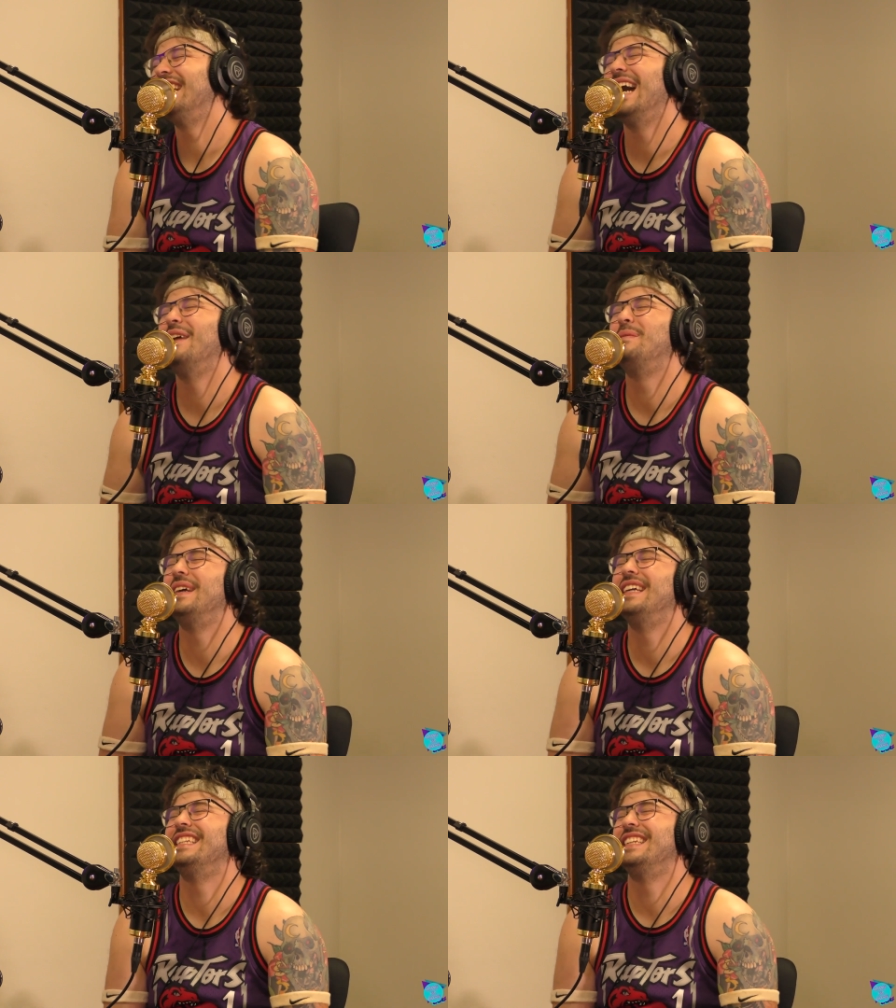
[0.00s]
got
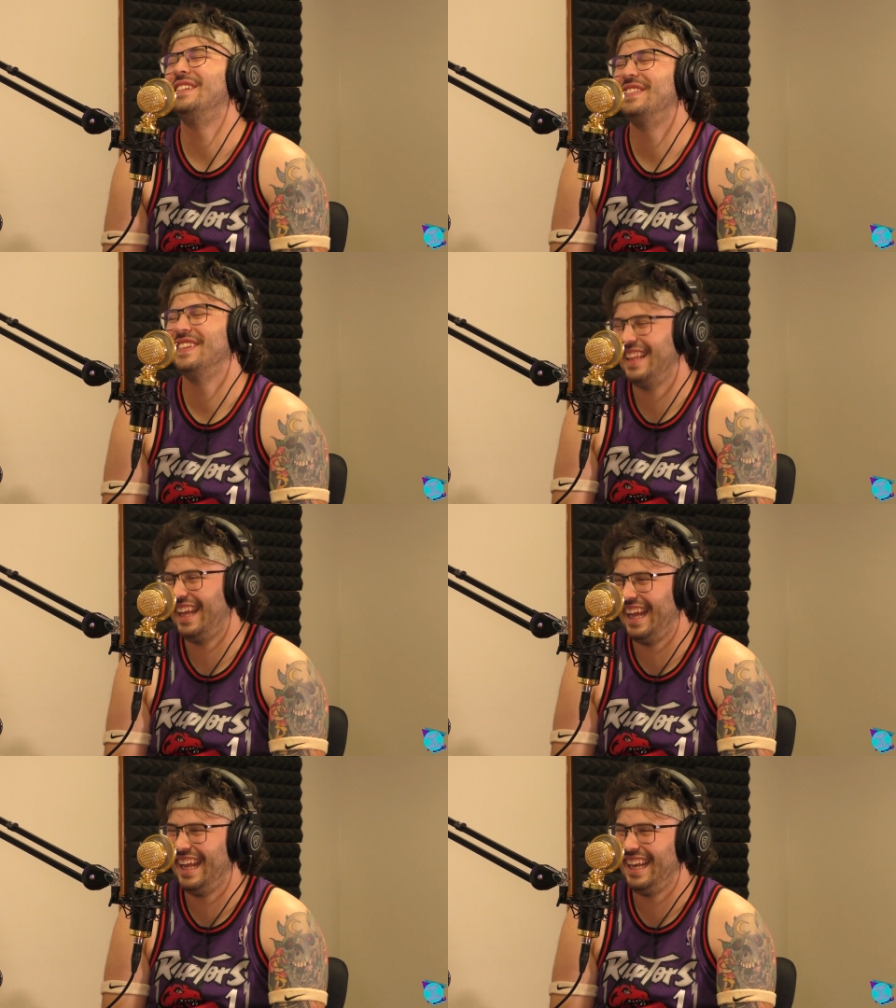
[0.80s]
pissed over
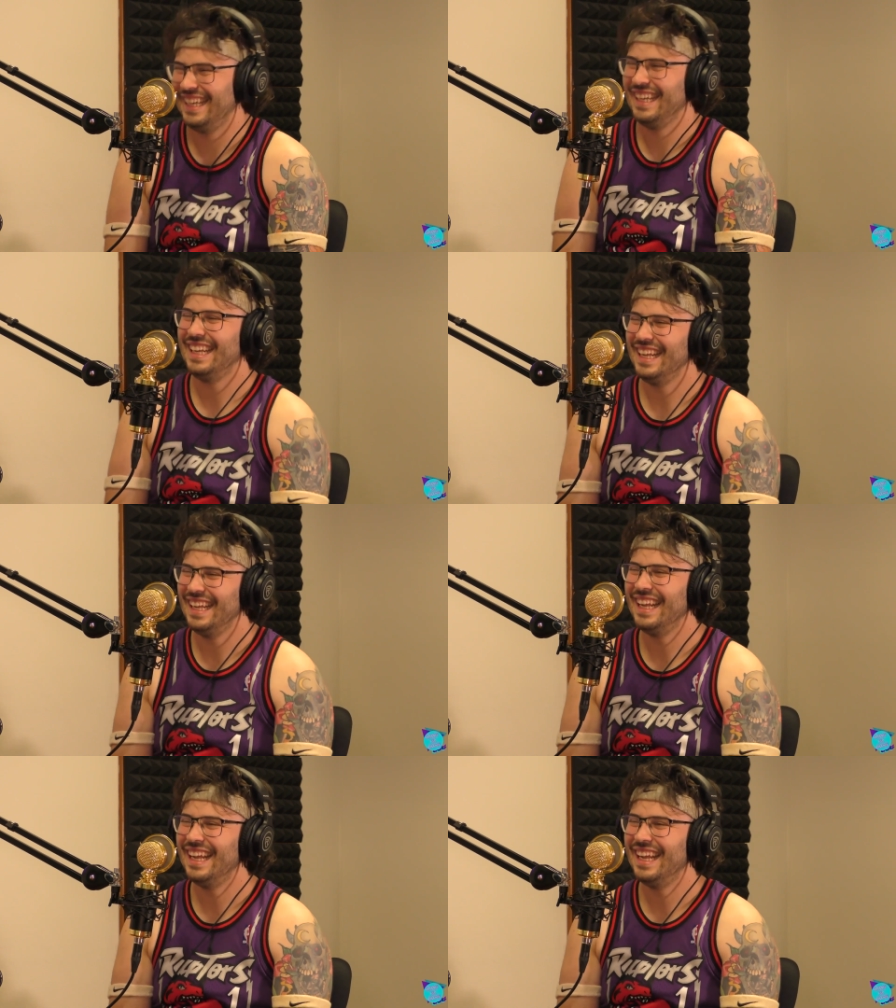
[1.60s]
that. Dude, this guy was